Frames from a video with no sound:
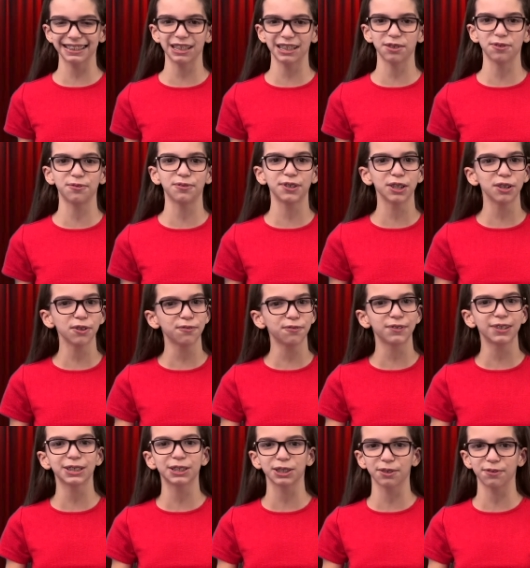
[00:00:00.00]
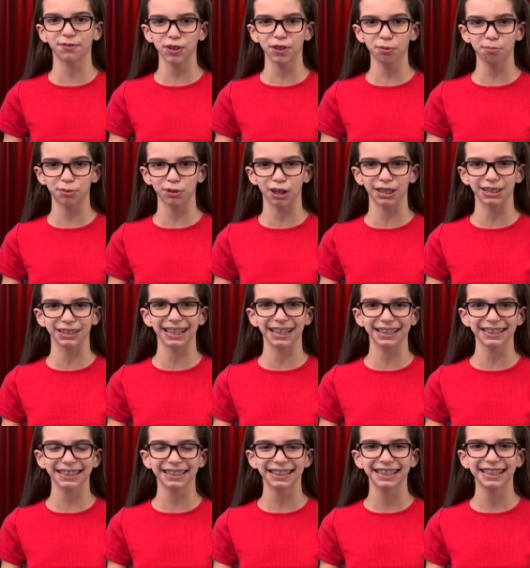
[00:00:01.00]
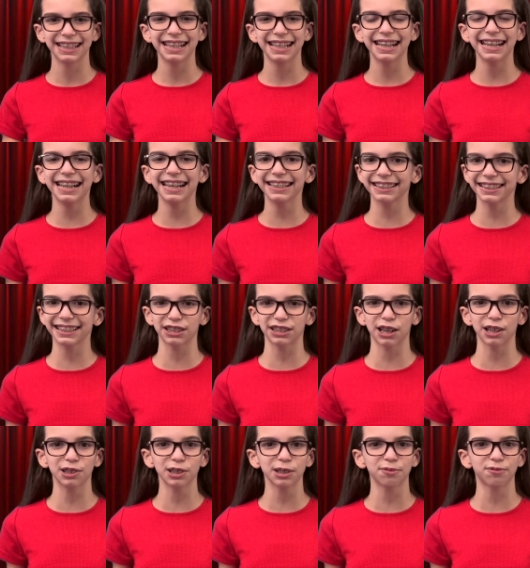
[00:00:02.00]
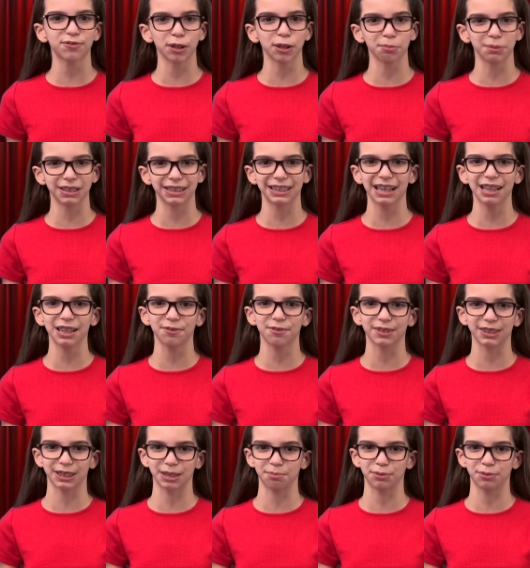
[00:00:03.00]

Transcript: in a few future film projects, and has other film and television